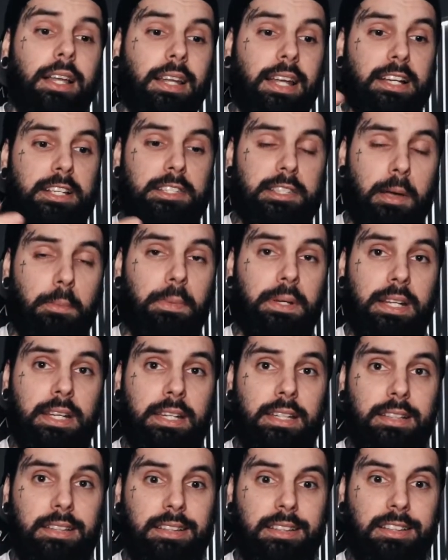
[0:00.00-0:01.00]
like
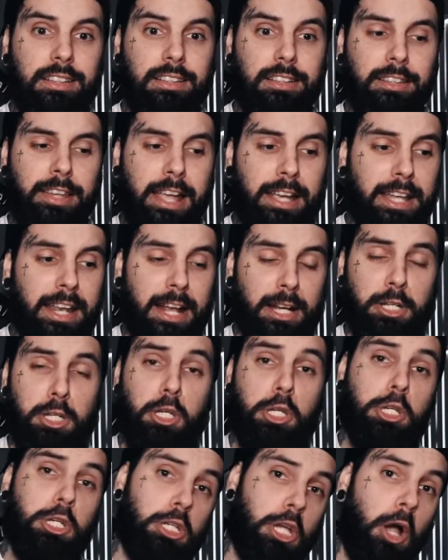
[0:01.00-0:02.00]
they can
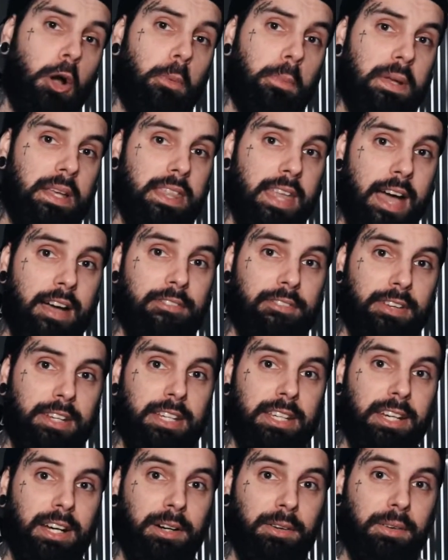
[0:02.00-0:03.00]
actually show me that
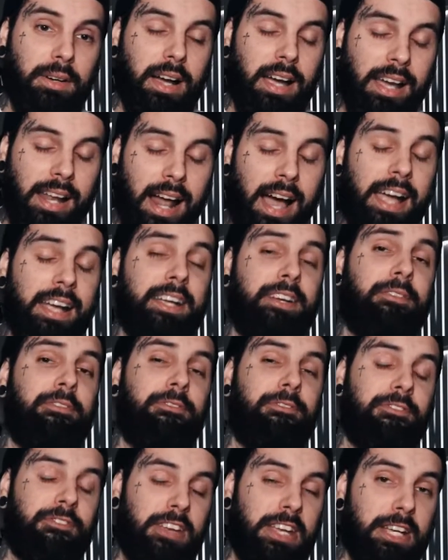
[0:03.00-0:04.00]
video, and I
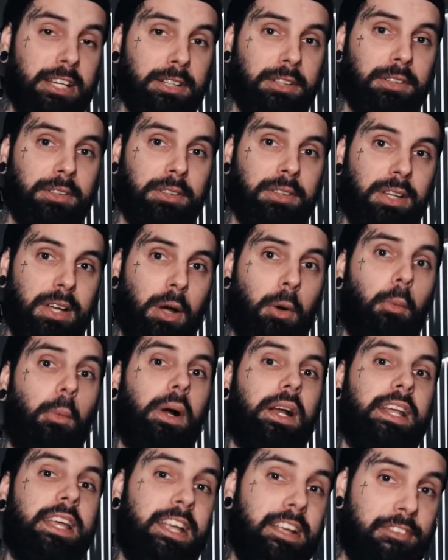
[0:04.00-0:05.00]
can feel
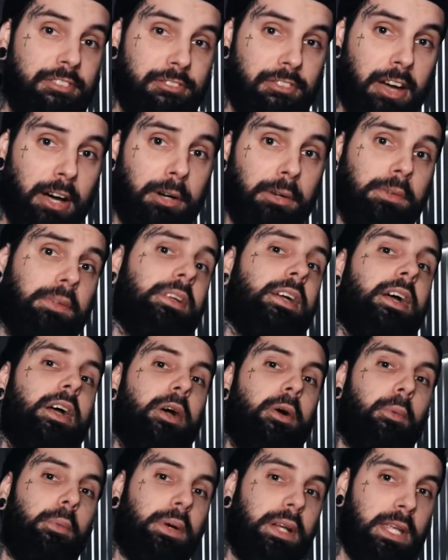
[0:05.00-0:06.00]
what he felt
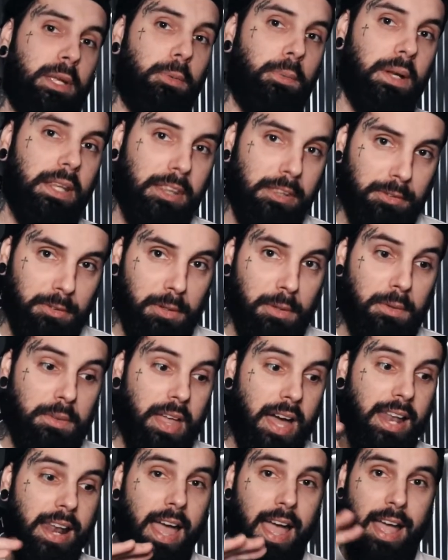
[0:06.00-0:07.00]
when he went through
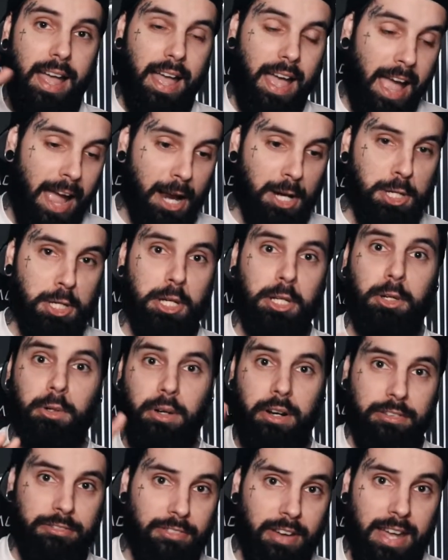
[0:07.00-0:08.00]
that action
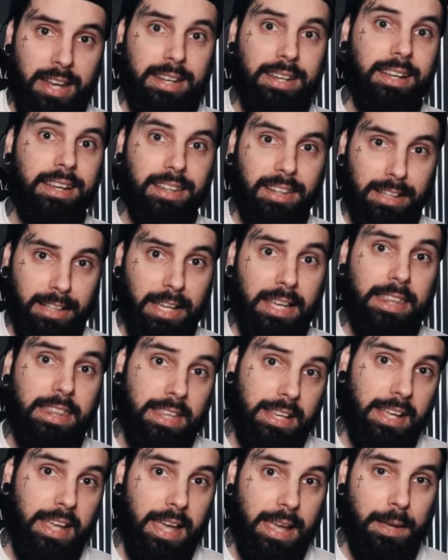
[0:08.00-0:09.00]
or event like in
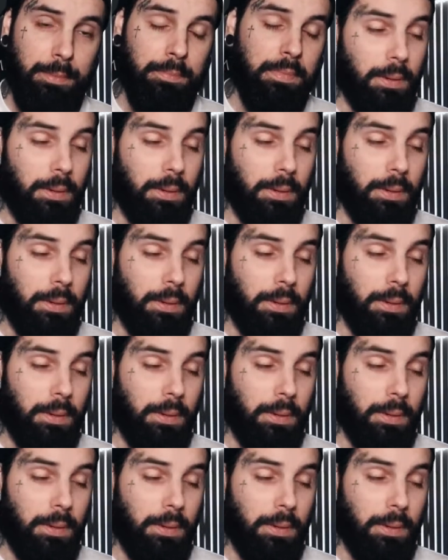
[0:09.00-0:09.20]
the game.